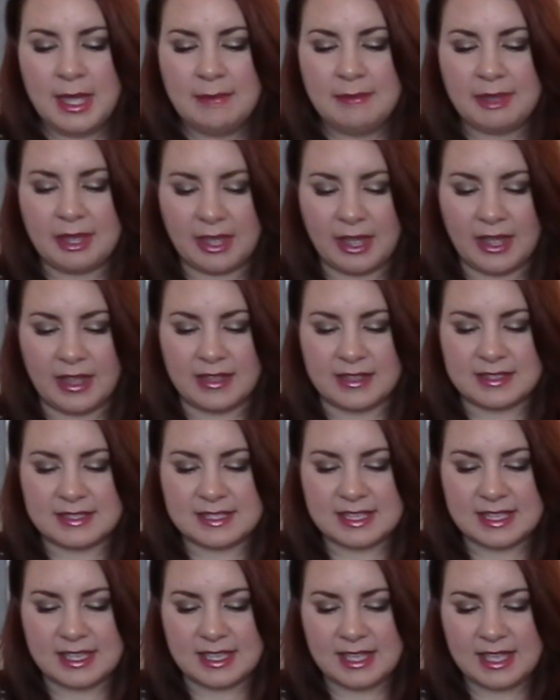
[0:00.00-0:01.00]

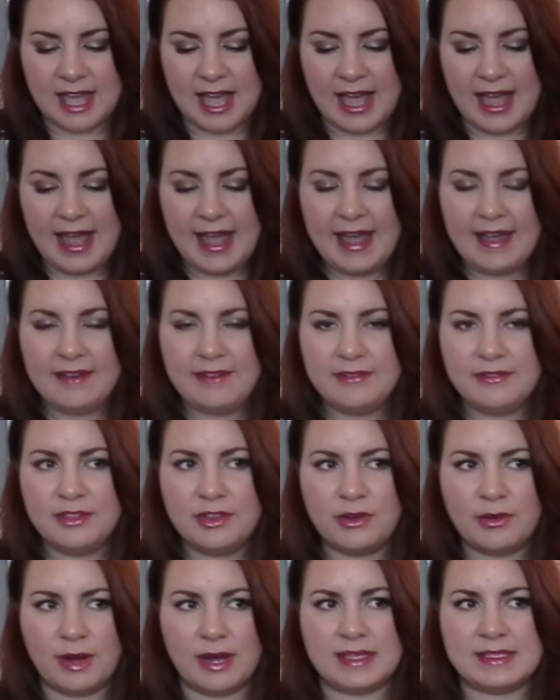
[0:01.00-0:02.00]
Because I have the
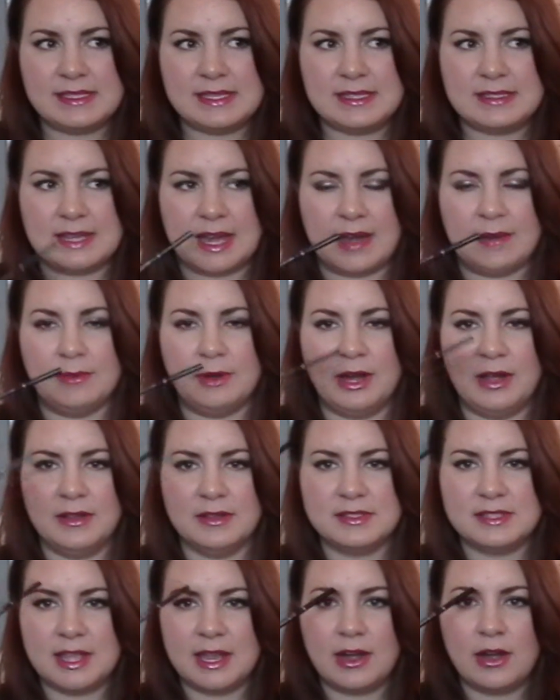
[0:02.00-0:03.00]
craziest
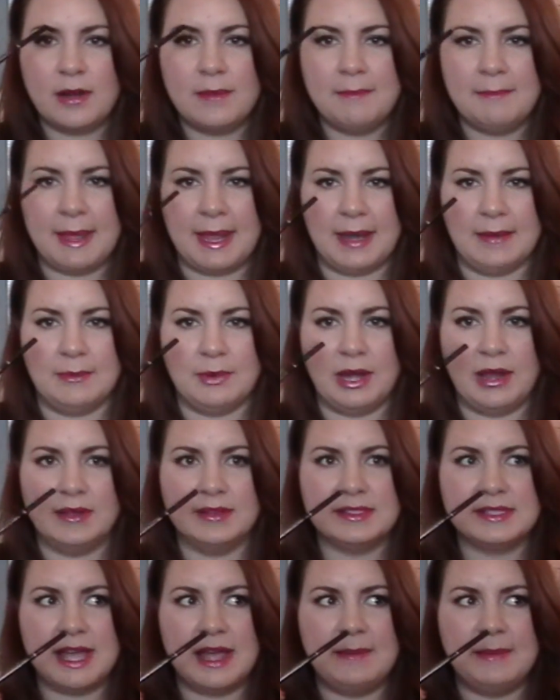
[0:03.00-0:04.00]
eyebrows. They are man
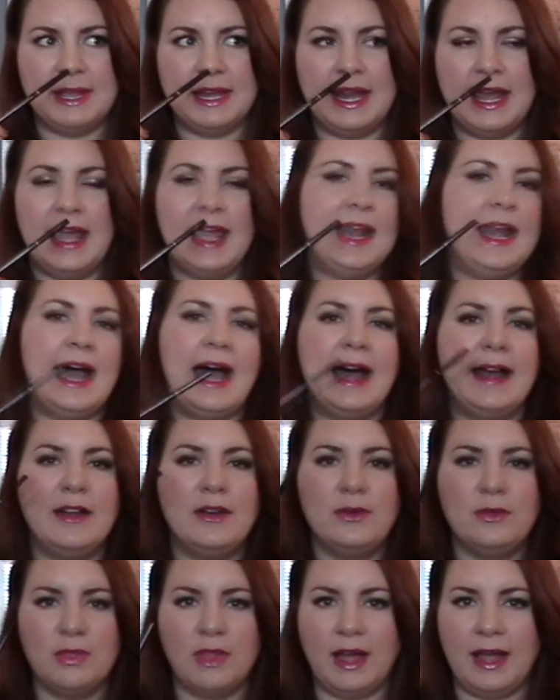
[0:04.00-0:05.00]
brows. I mean, and
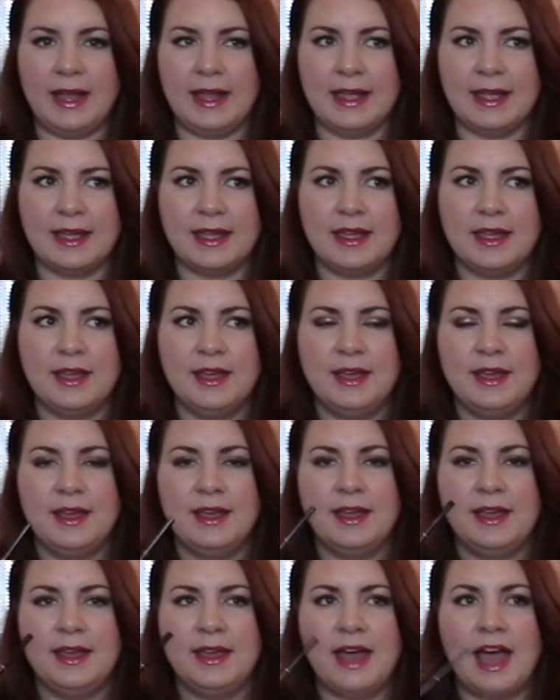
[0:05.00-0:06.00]

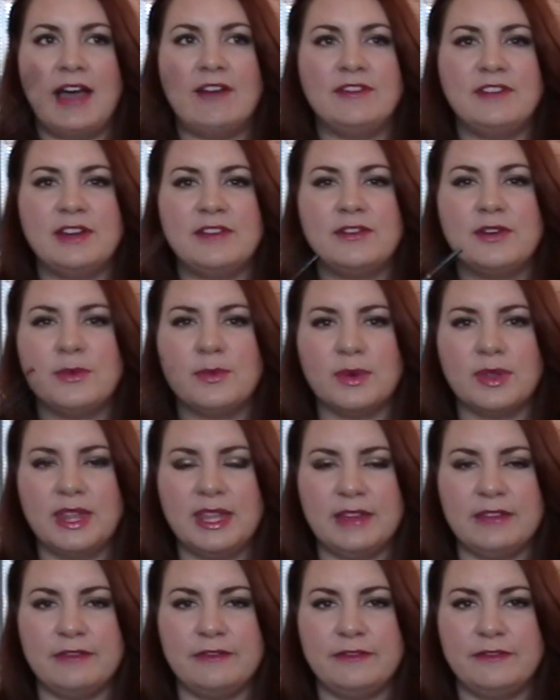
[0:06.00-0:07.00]
I've never
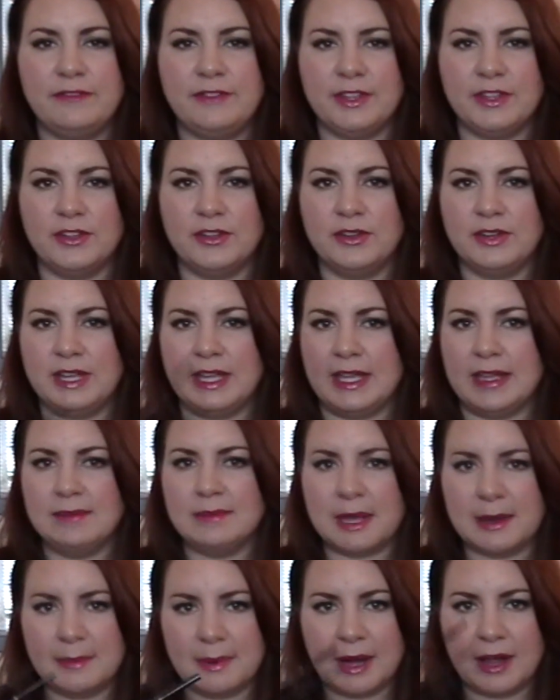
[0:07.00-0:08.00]
really filled in
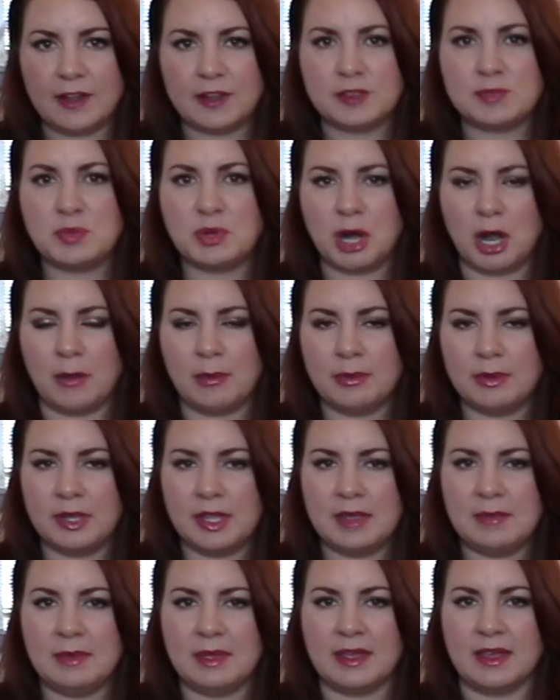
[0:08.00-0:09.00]
my brows
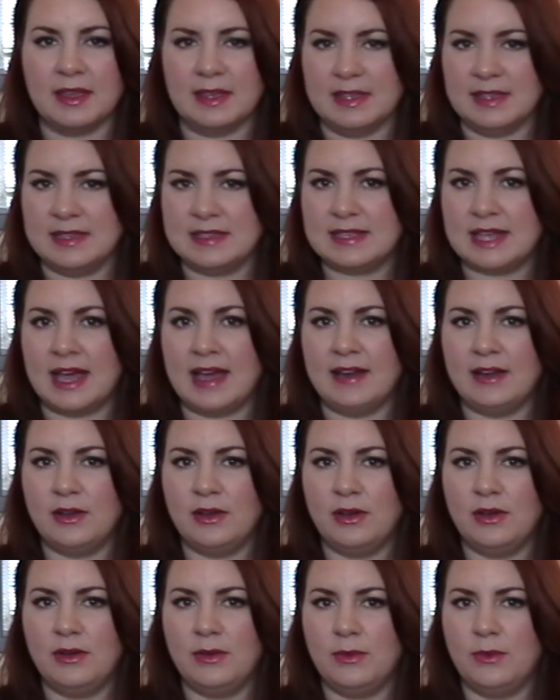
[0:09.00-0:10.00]
properly because I
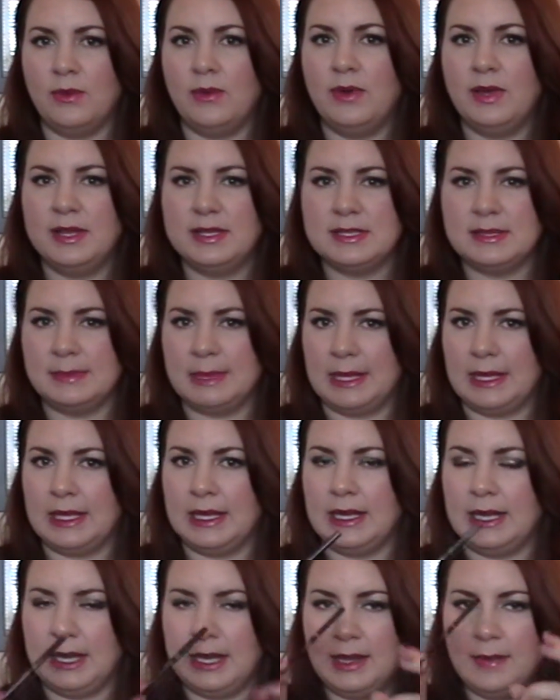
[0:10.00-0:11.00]
don't want to make
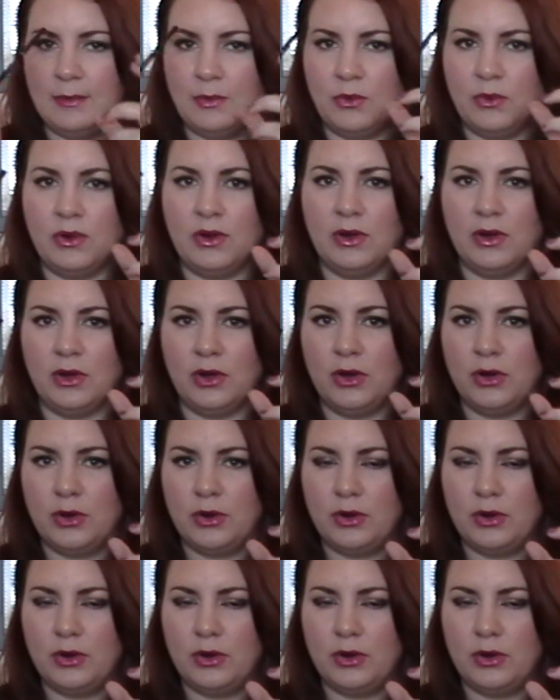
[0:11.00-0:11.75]
it any more